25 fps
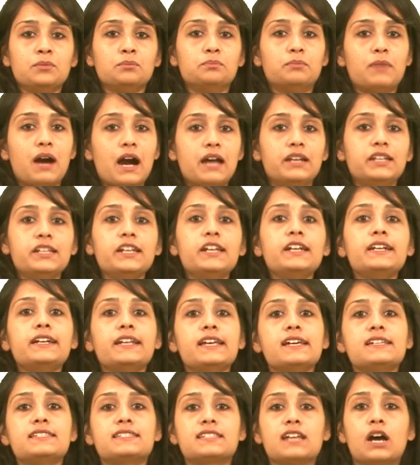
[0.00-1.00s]
Malini
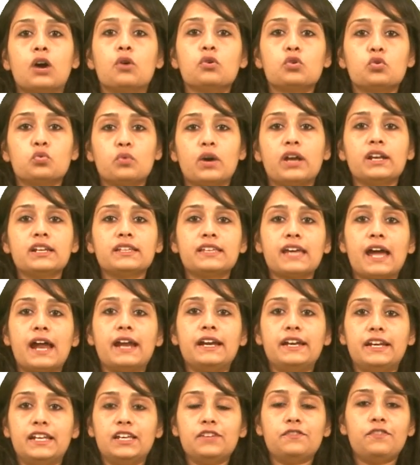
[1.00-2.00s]
takes out one
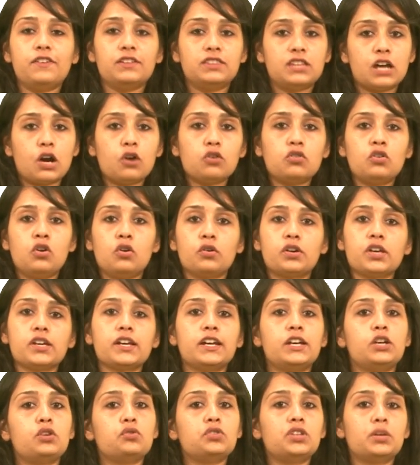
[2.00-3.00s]
candy without looking
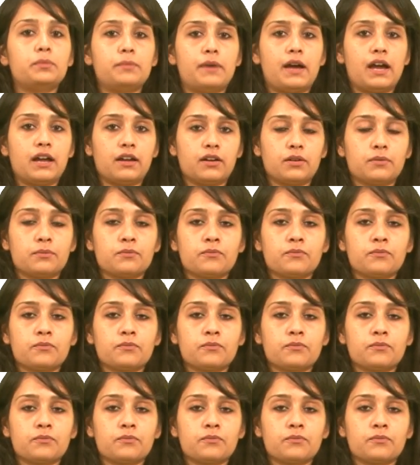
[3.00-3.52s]
into the bag.